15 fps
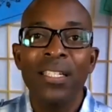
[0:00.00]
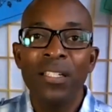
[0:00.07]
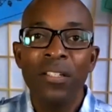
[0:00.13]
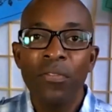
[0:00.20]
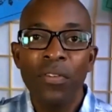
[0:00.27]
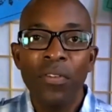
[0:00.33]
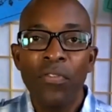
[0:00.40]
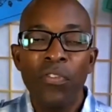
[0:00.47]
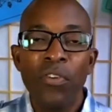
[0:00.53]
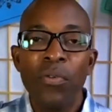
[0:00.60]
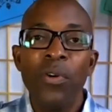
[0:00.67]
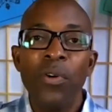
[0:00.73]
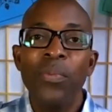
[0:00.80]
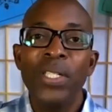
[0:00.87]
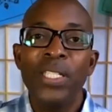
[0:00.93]
for a few
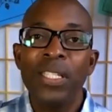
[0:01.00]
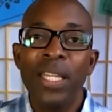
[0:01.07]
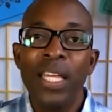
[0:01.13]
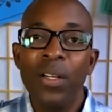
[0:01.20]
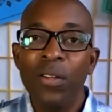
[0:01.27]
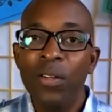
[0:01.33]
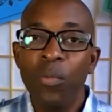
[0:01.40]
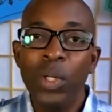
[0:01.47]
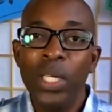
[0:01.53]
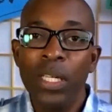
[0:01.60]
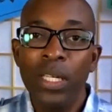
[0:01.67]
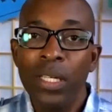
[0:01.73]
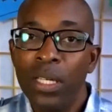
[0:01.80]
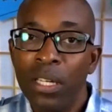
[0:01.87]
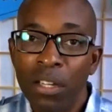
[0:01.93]
moments and then
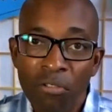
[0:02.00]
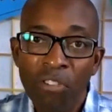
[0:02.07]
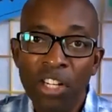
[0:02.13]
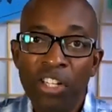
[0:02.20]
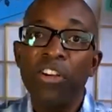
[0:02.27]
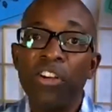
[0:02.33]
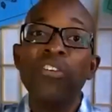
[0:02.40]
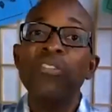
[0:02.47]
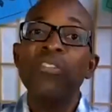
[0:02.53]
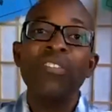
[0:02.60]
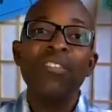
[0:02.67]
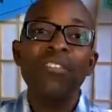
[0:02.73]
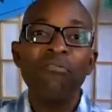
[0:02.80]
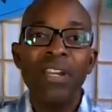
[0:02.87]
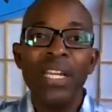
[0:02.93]
we return to
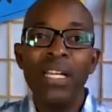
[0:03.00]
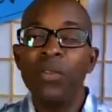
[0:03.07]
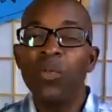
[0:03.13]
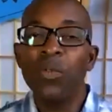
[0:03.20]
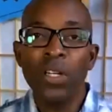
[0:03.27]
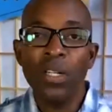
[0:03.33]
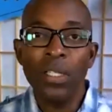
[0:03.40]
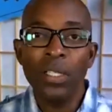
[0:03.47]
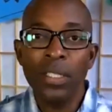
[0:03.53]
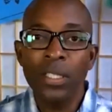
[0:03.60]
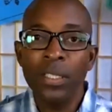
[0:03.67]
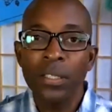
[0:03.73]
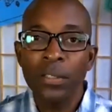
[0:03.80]
the real world.